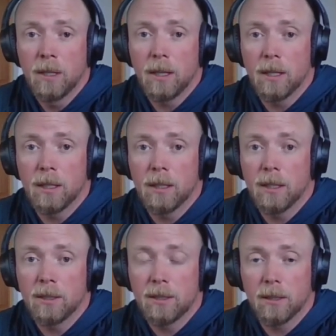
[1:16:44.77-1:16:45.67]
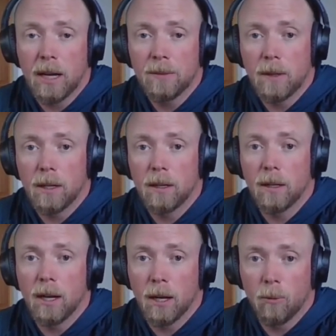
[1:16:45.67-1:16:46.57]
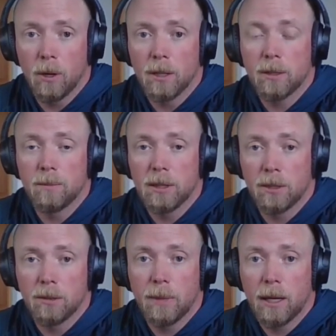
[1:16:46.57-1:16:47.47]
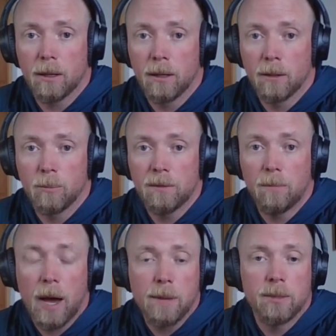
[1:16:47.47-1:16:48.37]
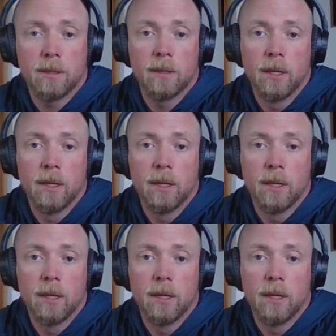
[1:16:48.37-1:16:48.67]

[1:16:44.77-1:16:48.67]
Uh, it's still out there and I want it to be turned back on. We've piped.